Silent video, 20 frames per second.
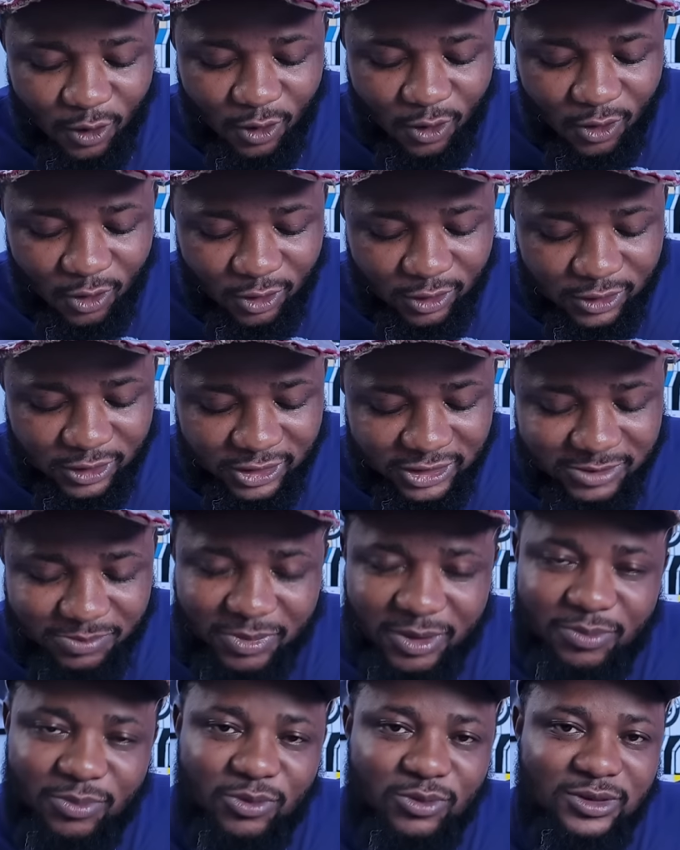all these
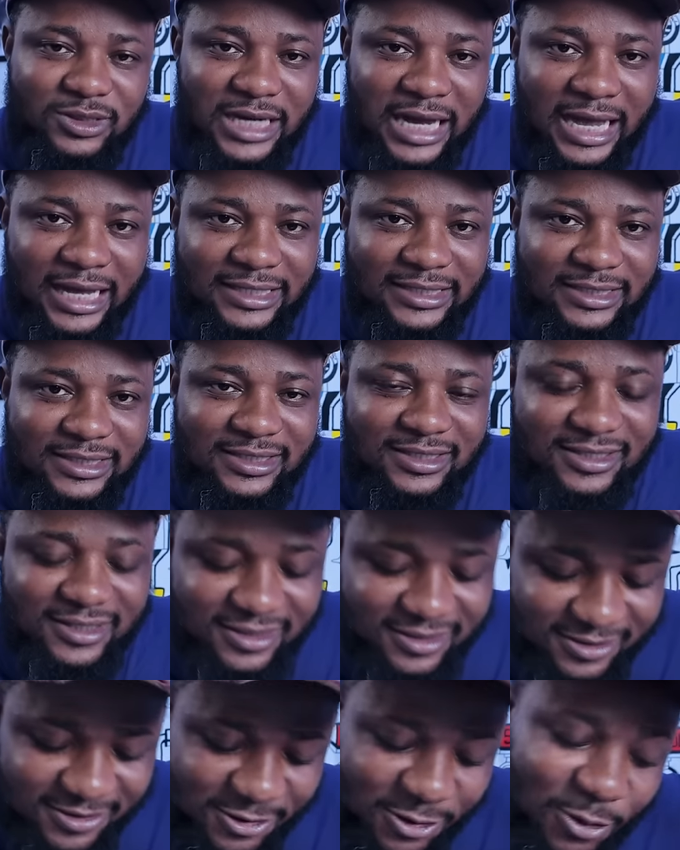people chance.
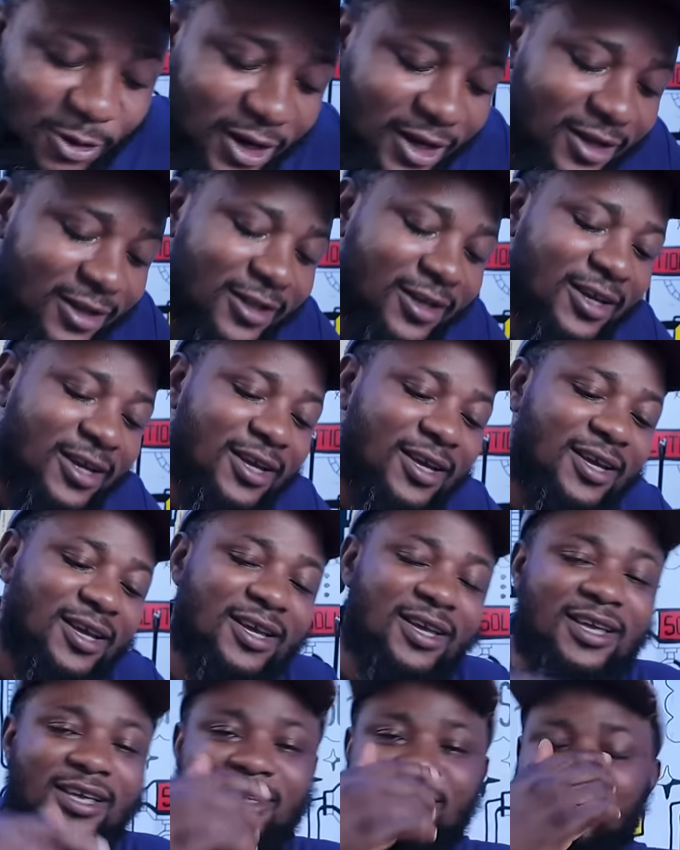Well,
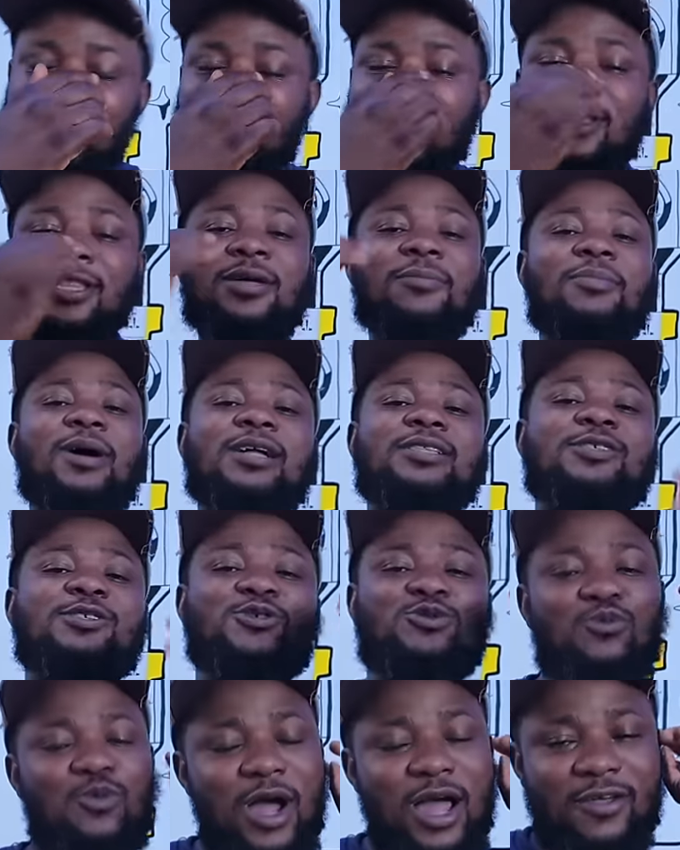he's talking about
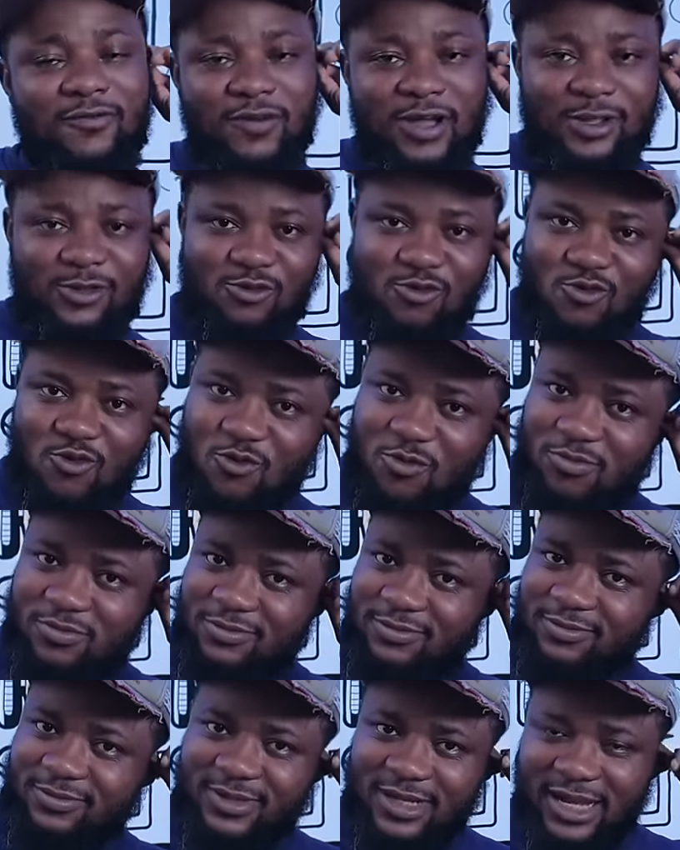his wife at home
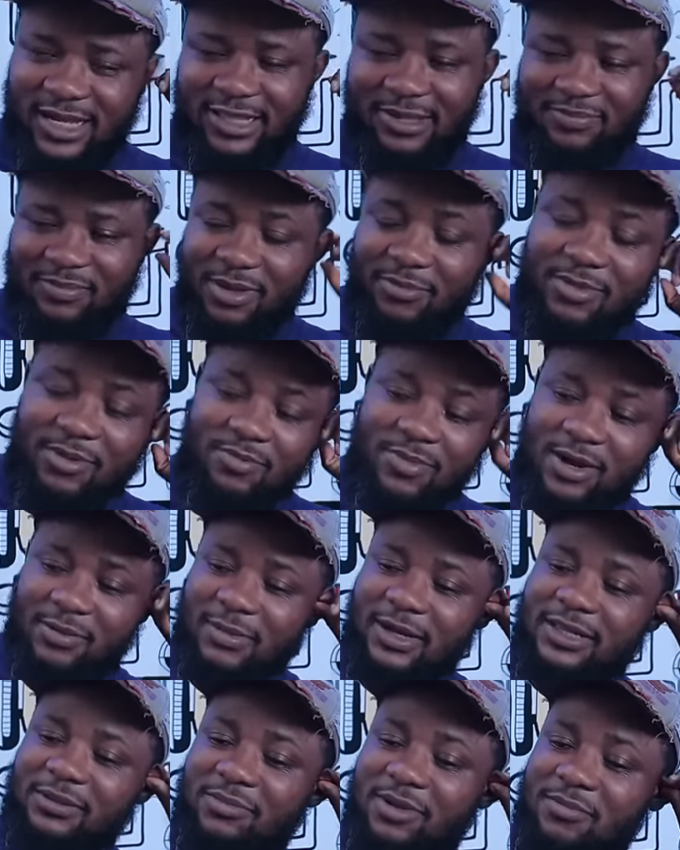and the baby
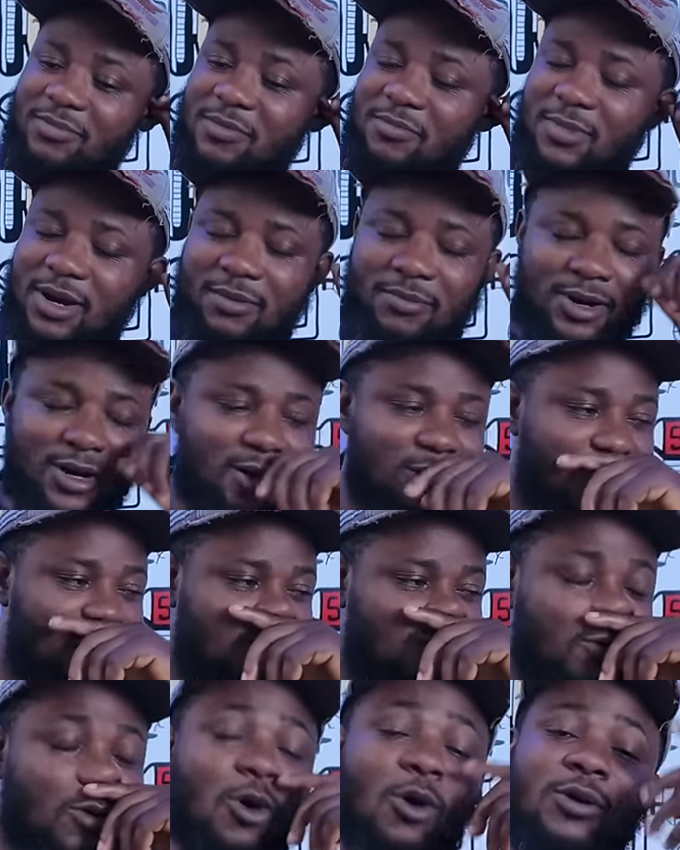mama. The baby mama,
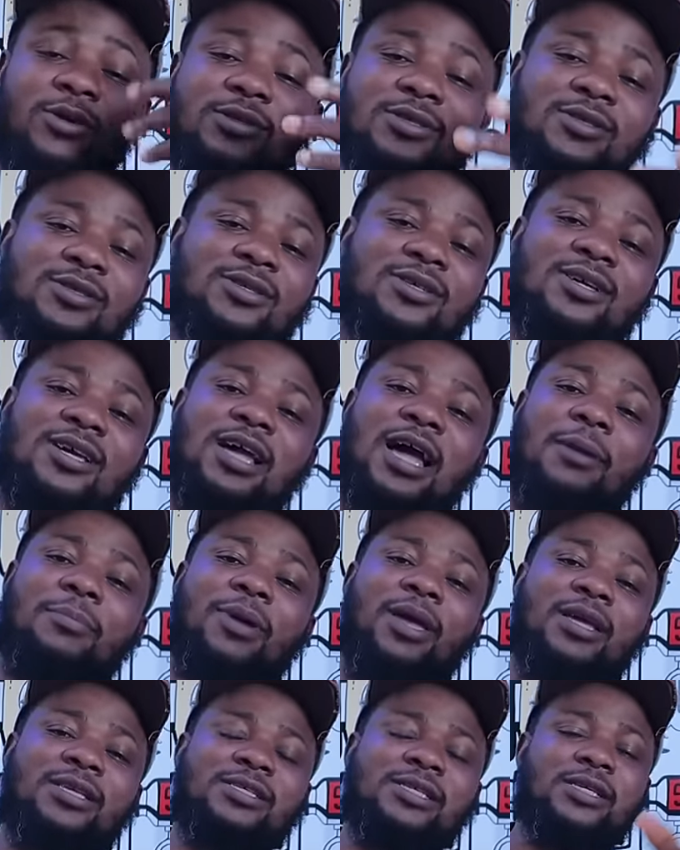of course, I
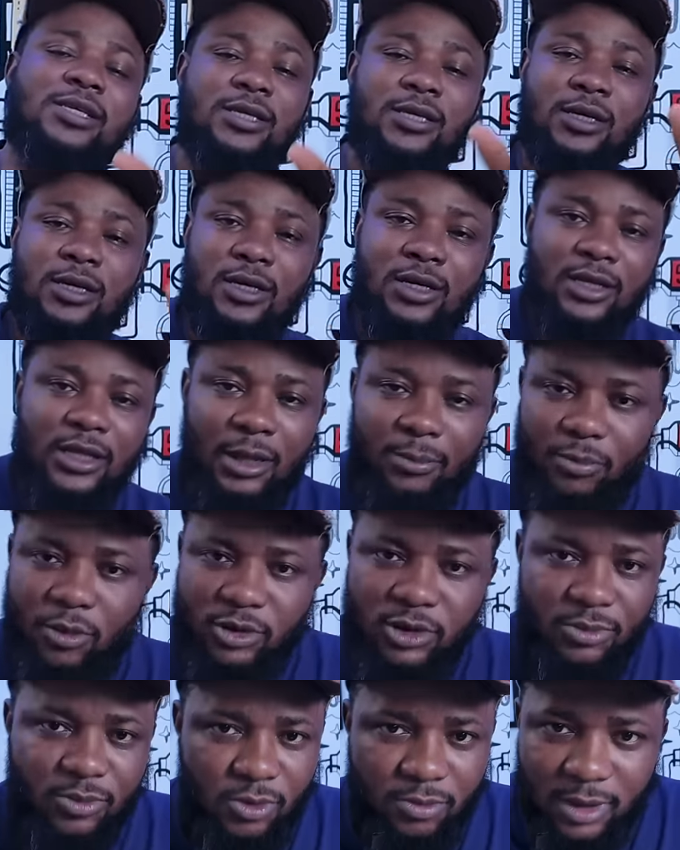beg, see, a
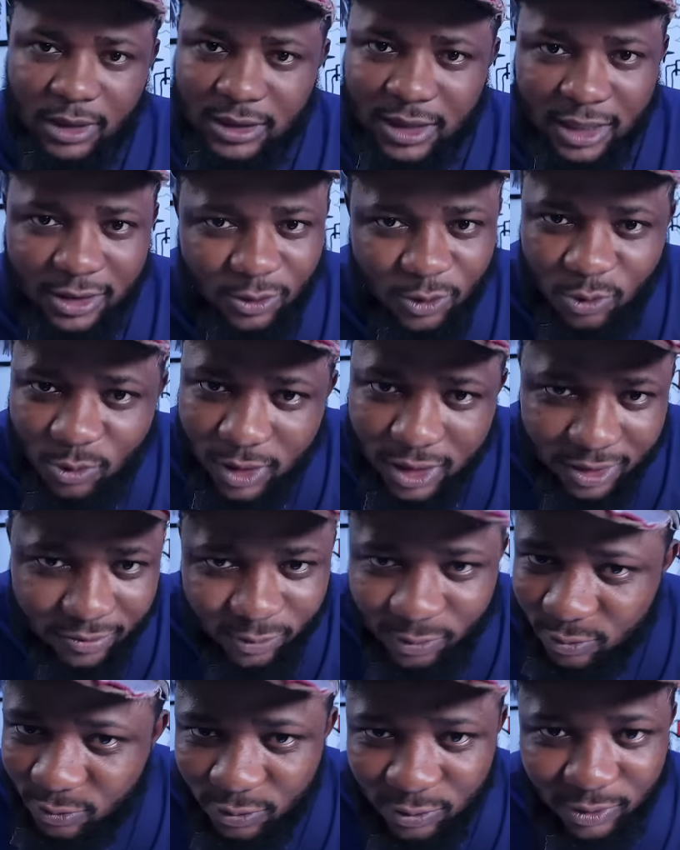portable matter. I know why I
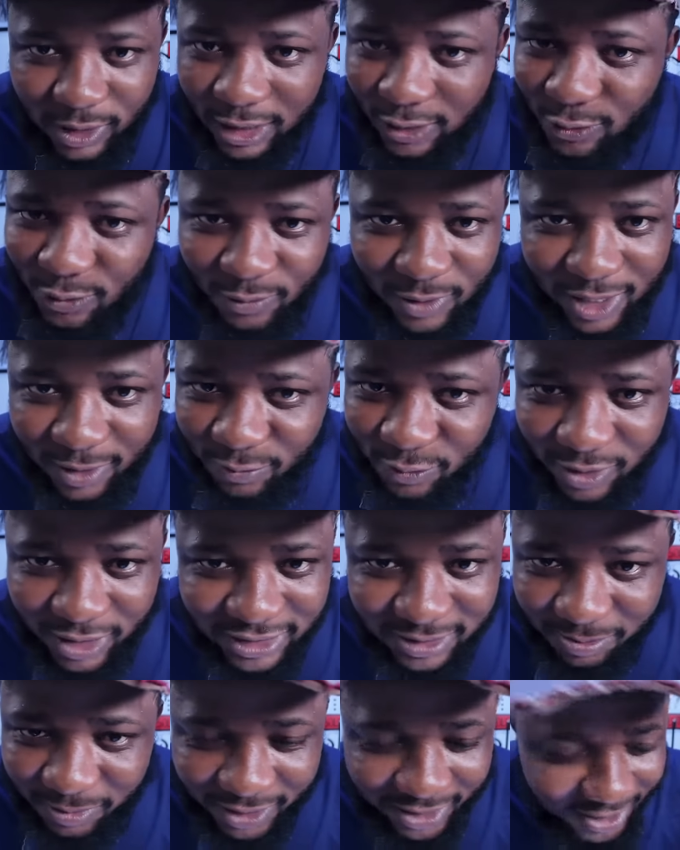will, I know why I will
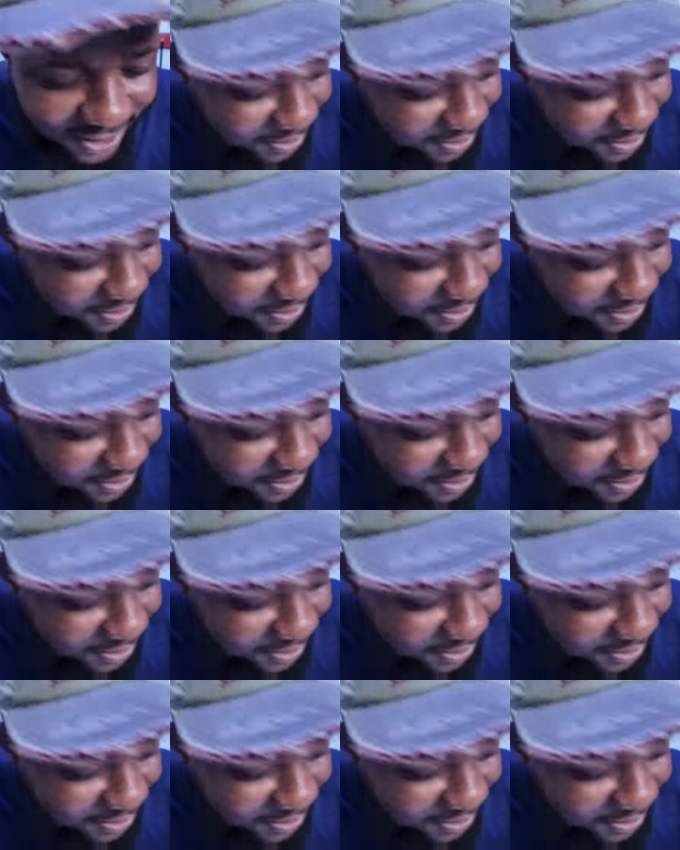explain